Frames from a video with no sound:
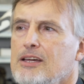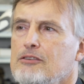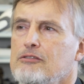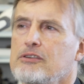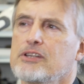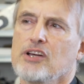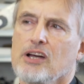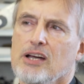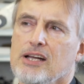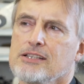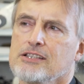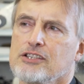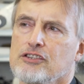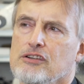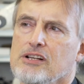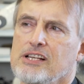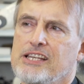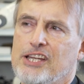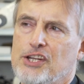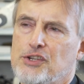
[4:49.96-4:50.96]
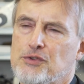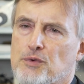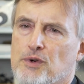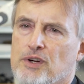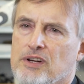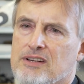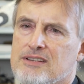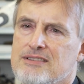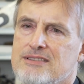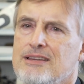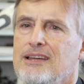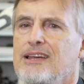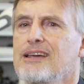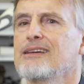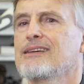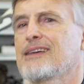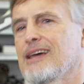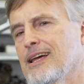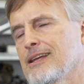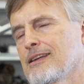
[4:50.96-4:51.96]
Recurrent neural networks
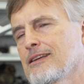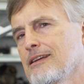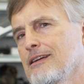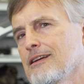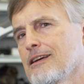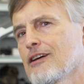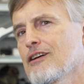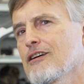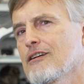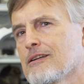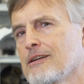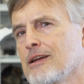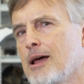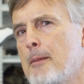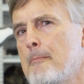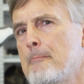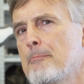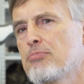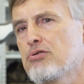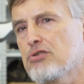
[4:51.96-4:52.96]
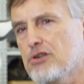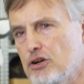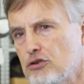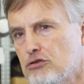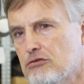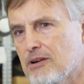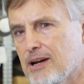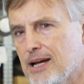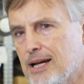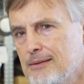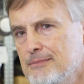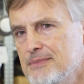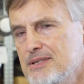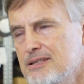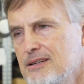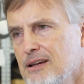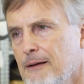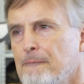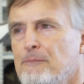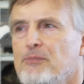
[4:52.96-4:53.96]
can learn
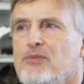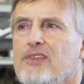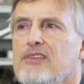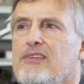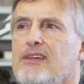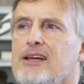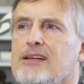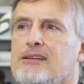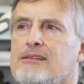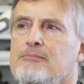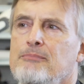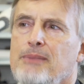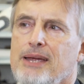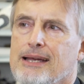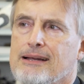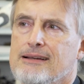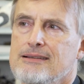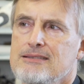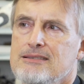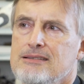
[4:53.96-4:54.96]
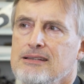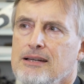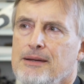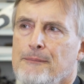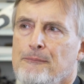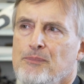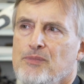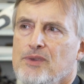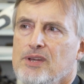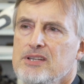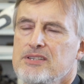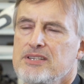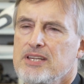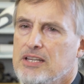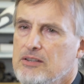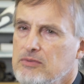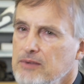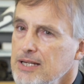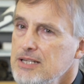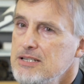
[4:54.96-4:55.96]
programs that mix
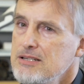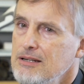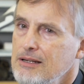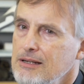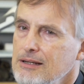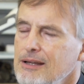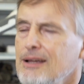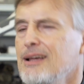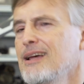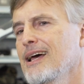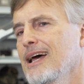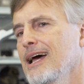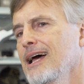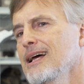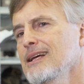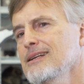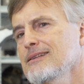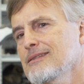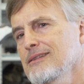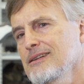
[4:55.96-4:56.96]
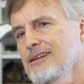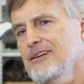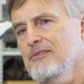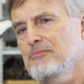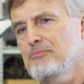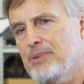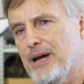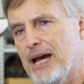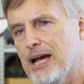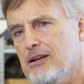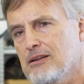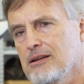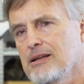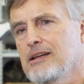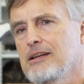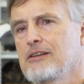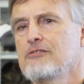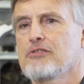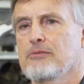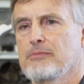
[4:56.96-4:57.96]
sequential and
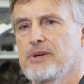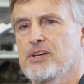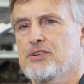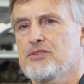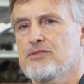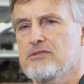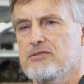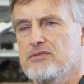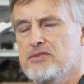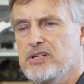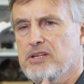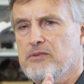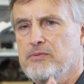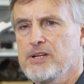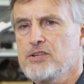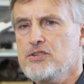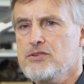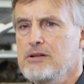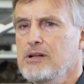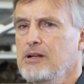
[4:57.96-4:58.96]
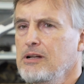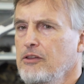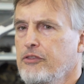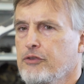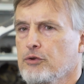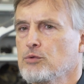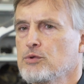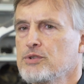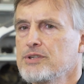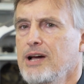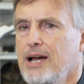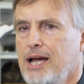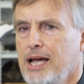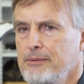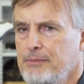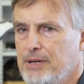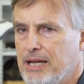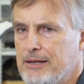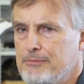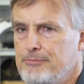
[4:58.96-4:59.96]
parallel information. Sequential through
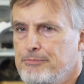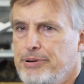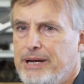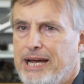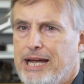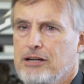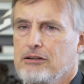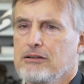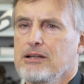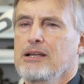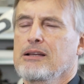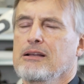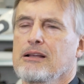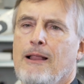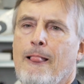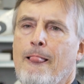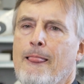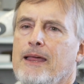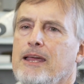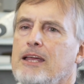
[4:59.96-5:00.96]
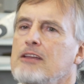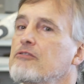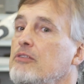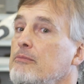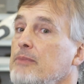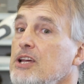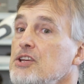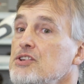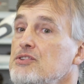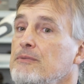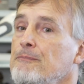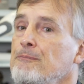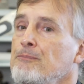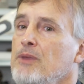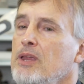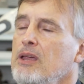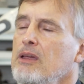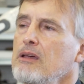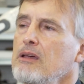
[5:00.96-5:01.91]
time and parallel information